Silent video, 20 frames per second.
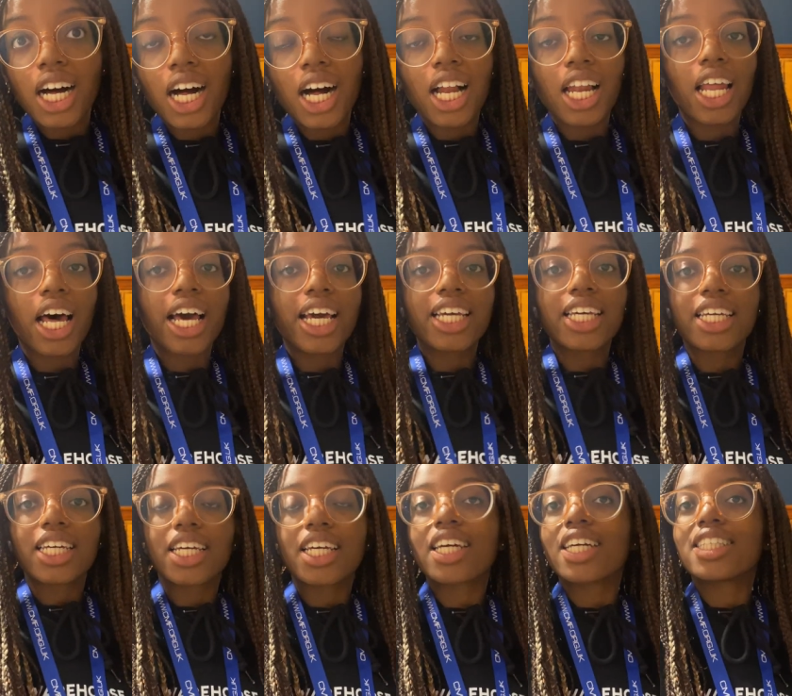Like,
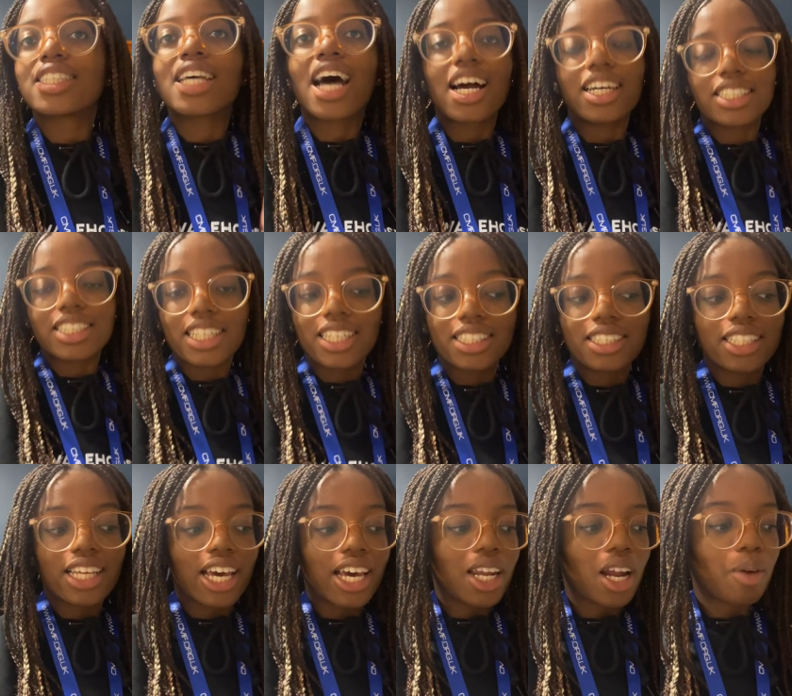it's actually
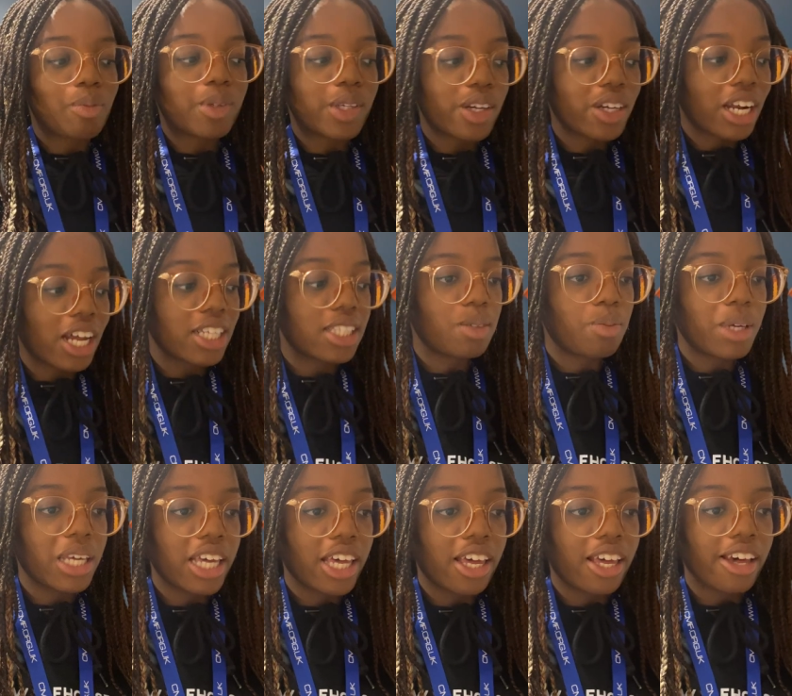insane. I'm so glad to
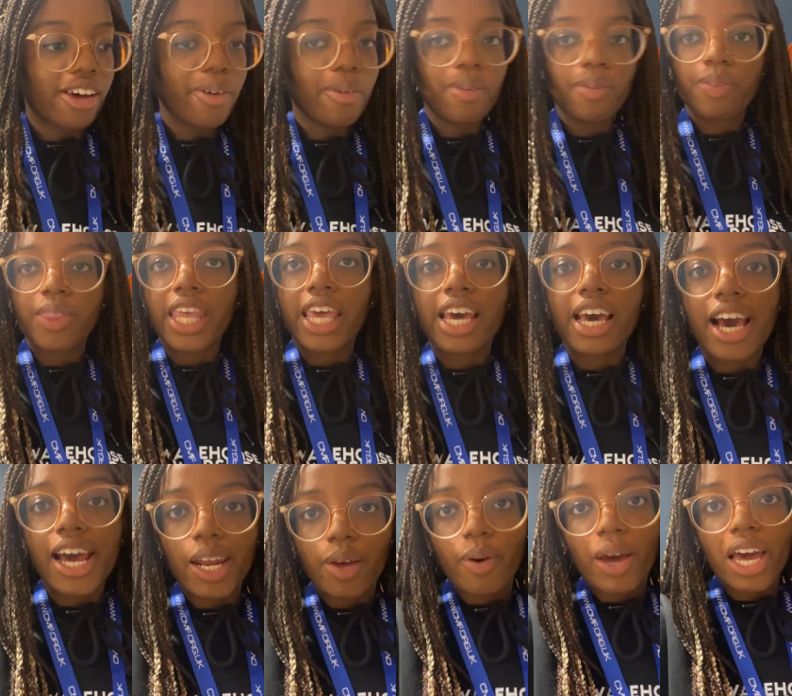be here.
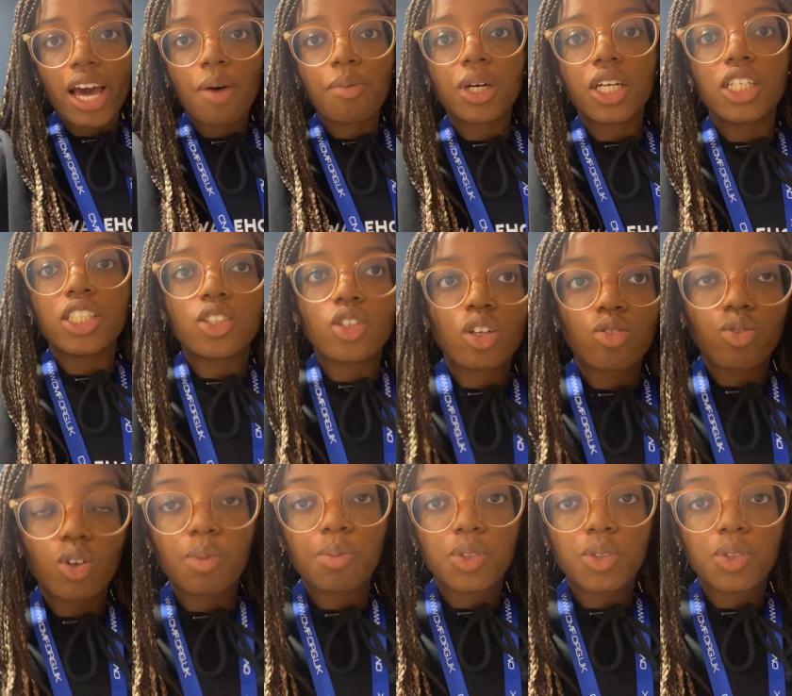Anyway, I'm gonna do a room